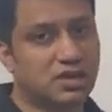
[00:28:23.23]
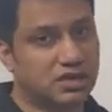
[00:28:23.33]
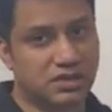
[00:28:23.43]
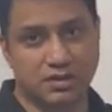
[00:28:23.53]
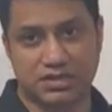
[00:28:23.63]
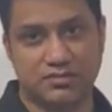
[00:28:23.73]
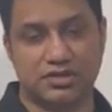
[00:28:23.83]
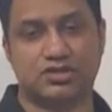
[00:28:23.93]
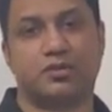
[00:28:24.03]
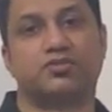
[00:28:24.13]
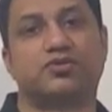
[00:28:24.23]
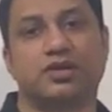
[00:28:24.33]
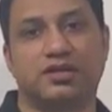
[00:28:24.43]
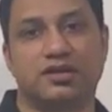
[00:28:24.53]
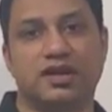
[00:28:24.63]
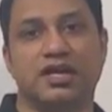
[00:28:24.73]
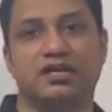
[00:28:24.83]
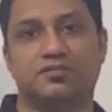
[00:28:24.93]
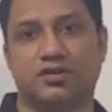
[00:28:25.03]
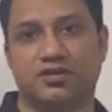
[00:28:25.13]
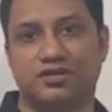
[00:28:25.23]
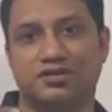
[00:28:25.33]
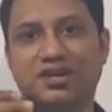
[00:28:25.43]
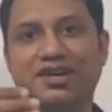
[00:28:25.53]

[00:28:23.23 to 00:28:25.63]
Otherwise, they will stop showing the trainings, because